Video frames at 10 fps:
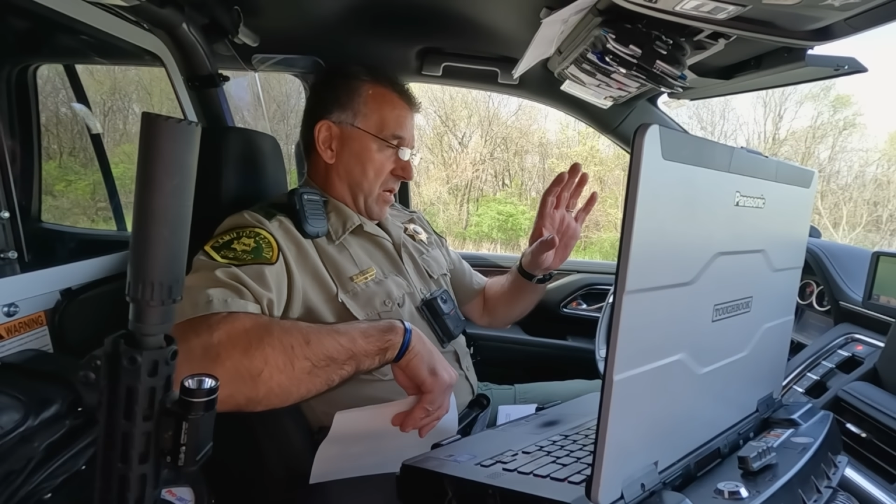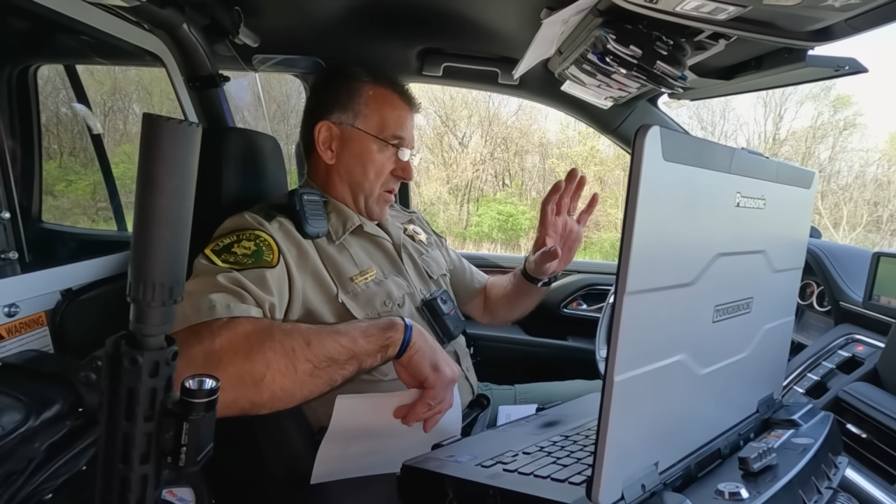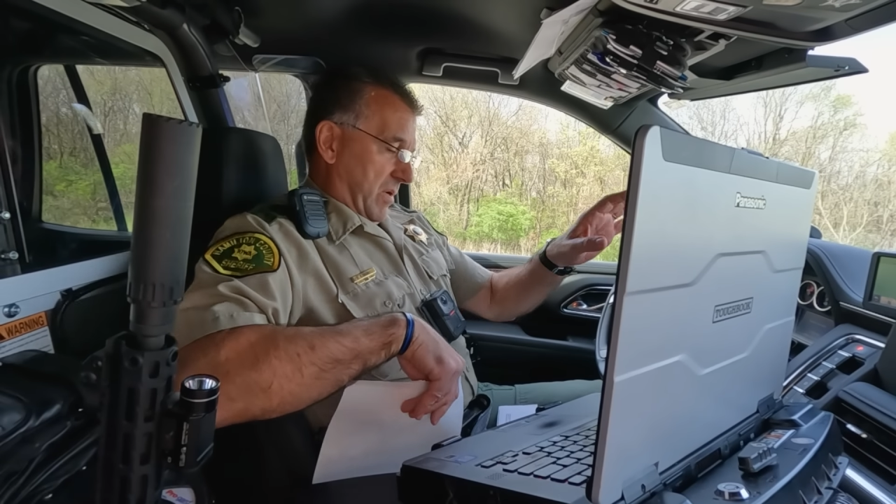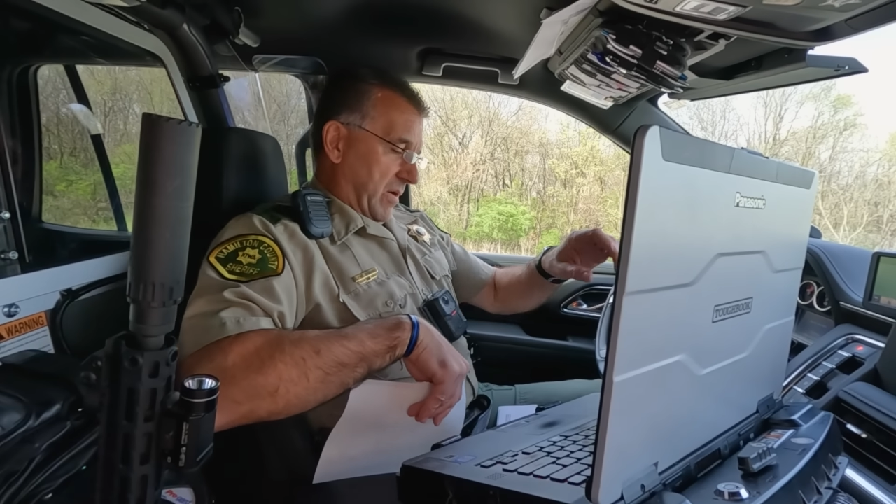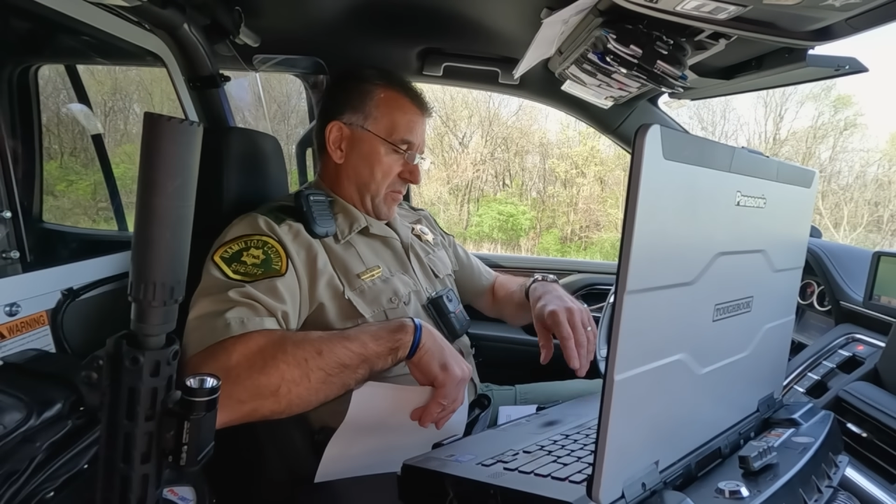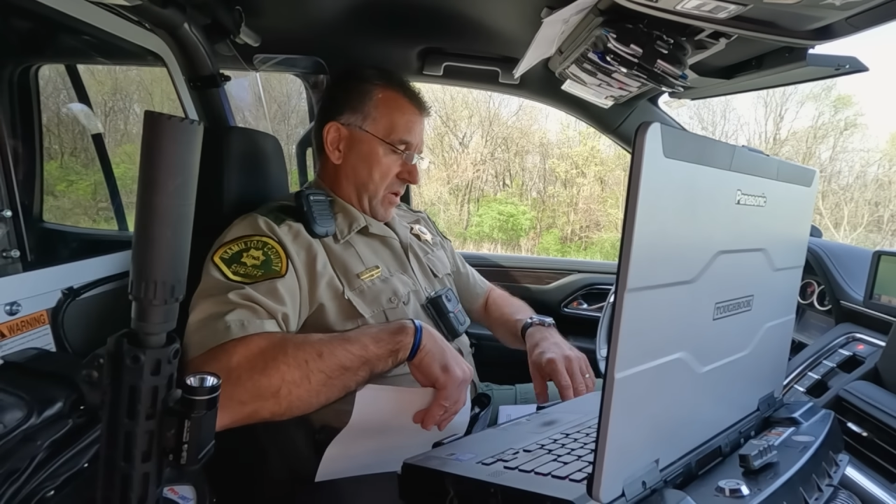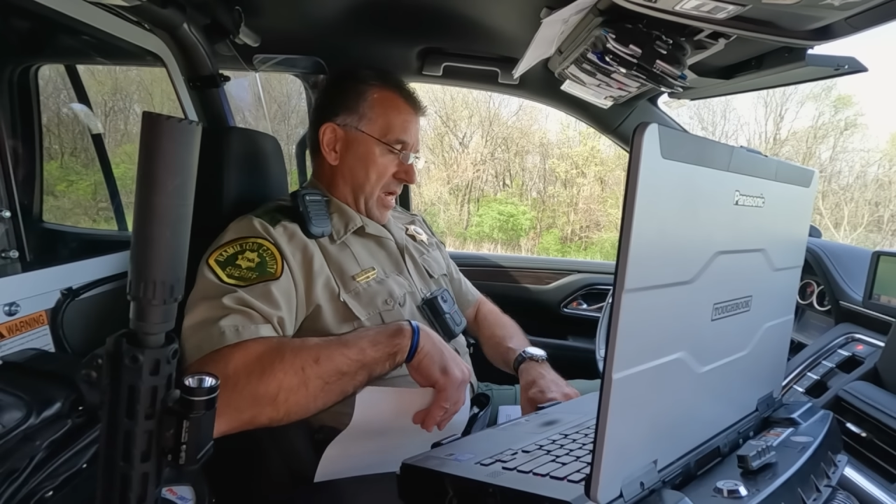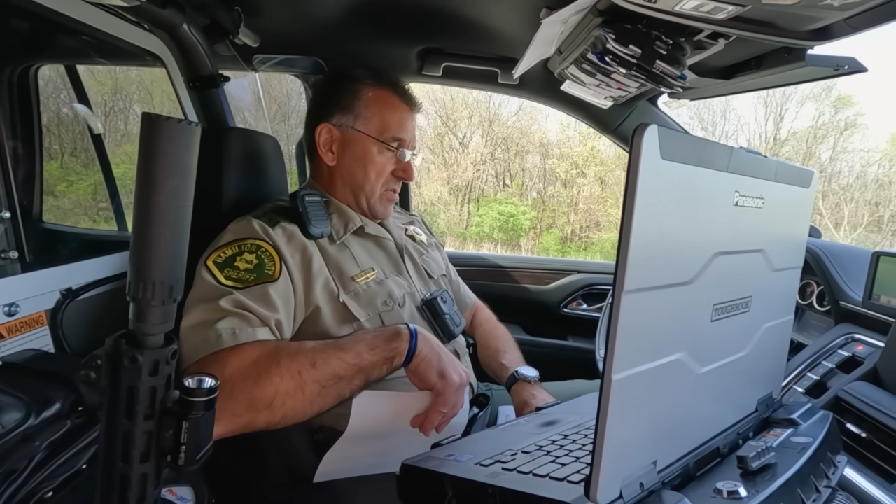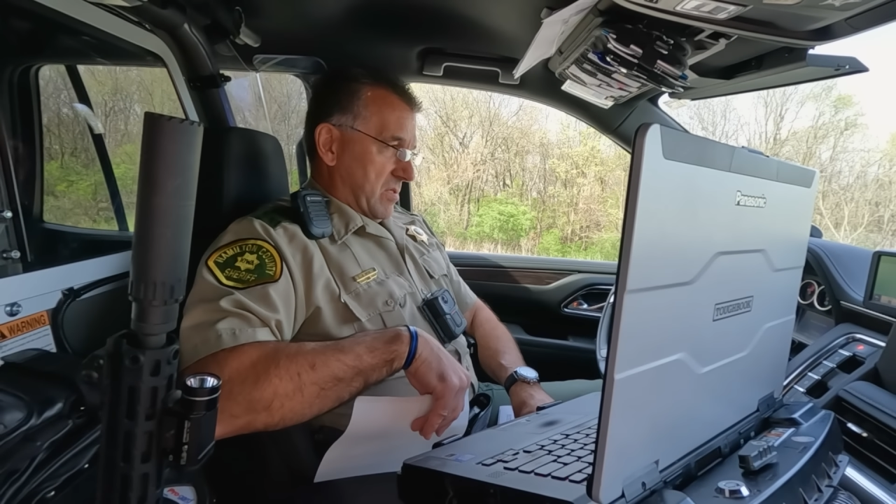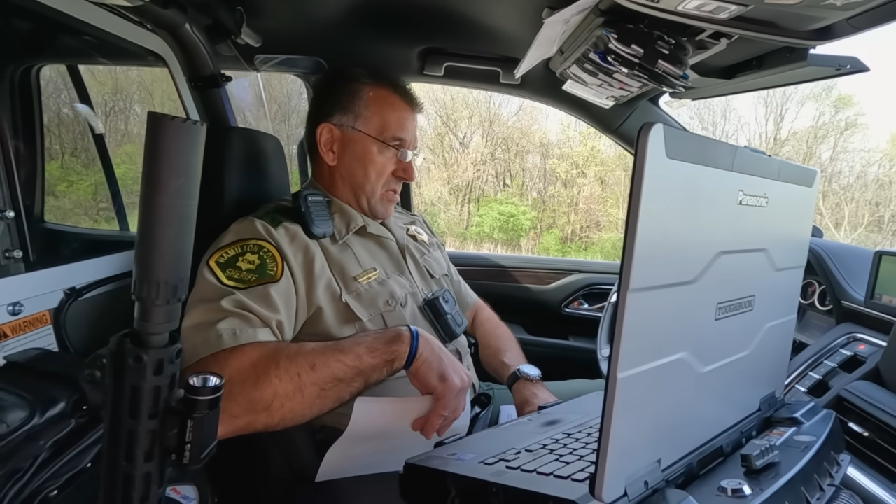and I'll give them their
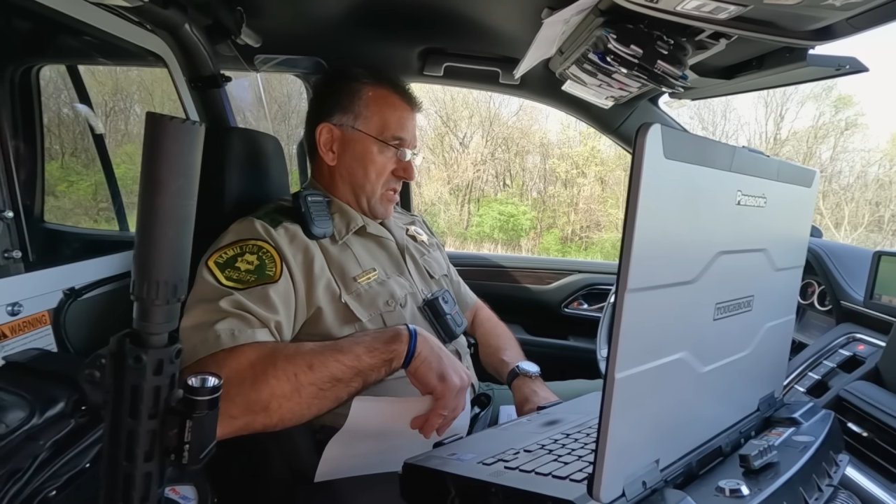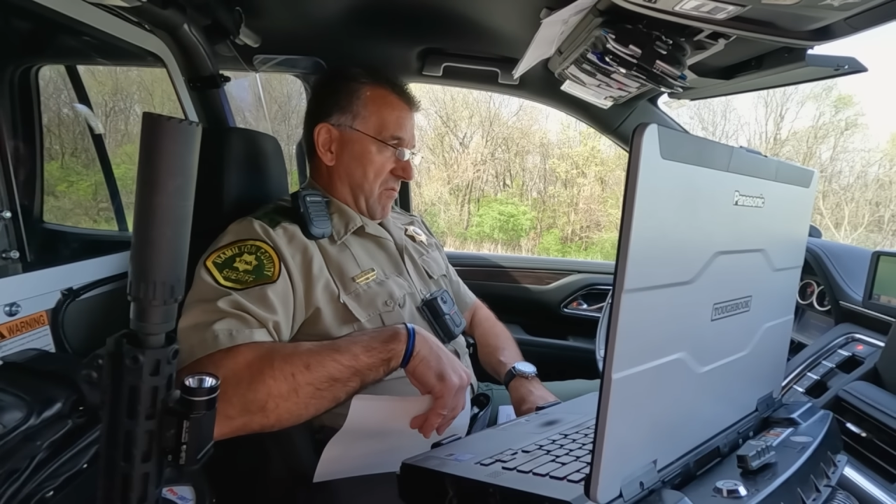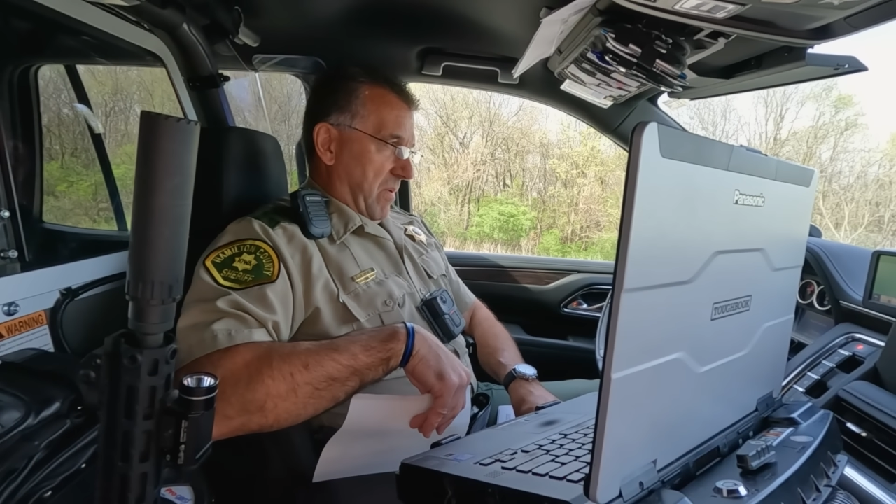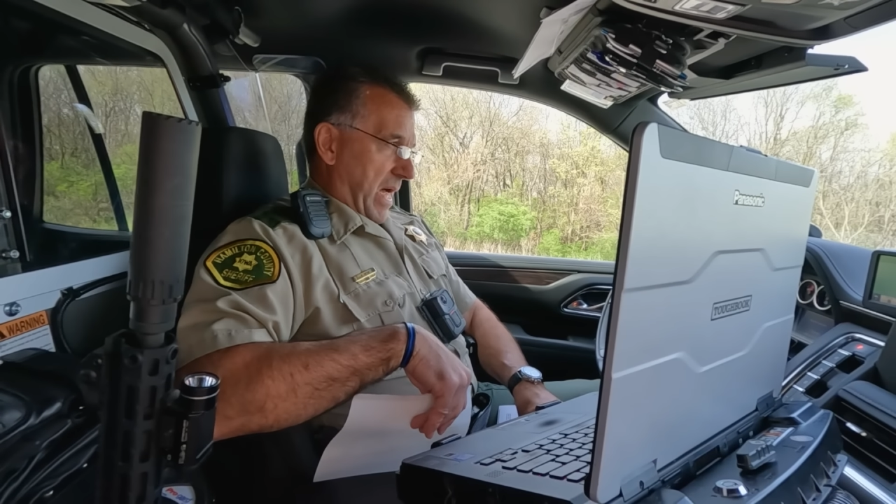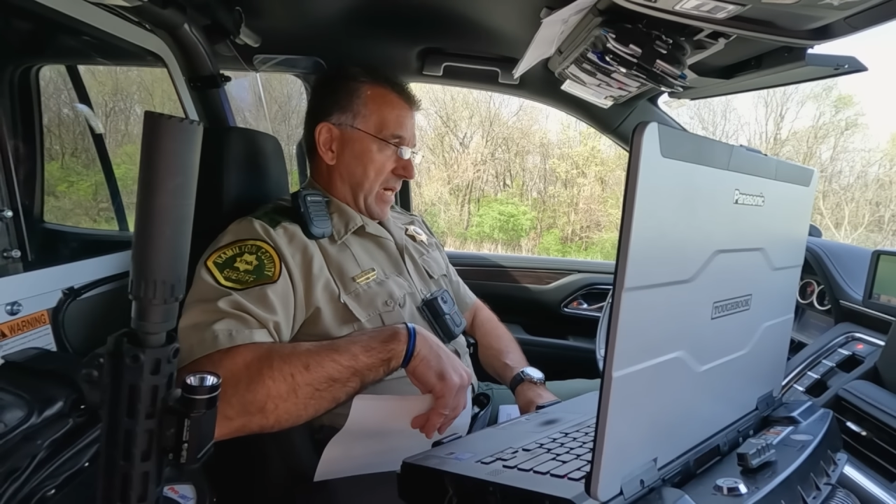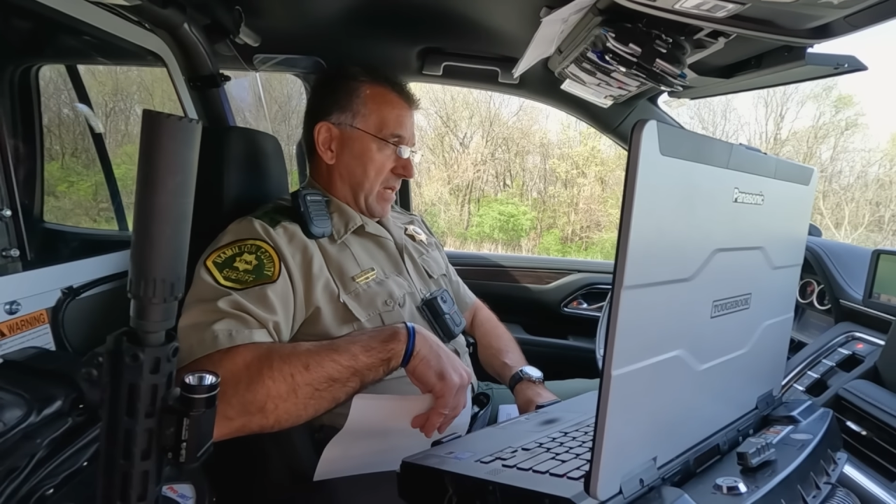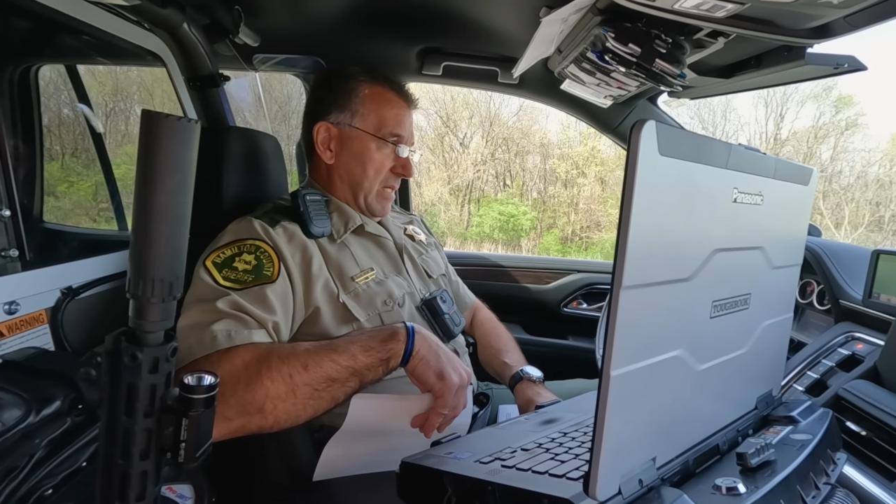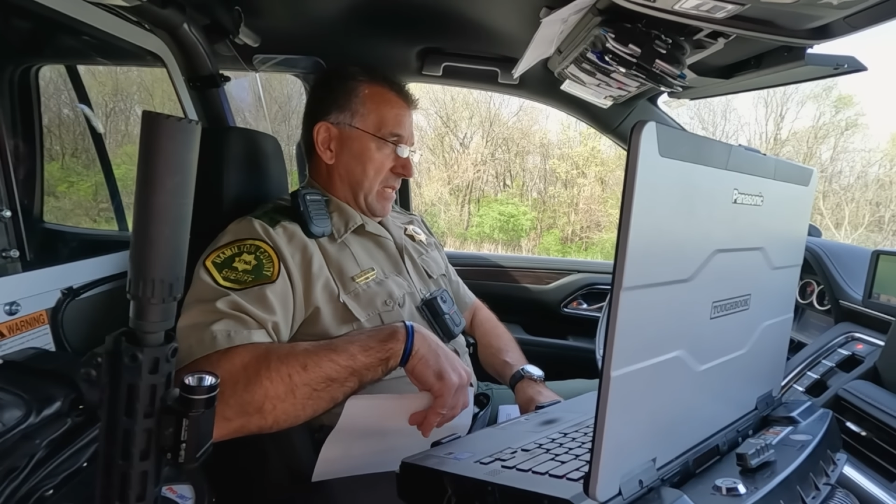license and stuff back,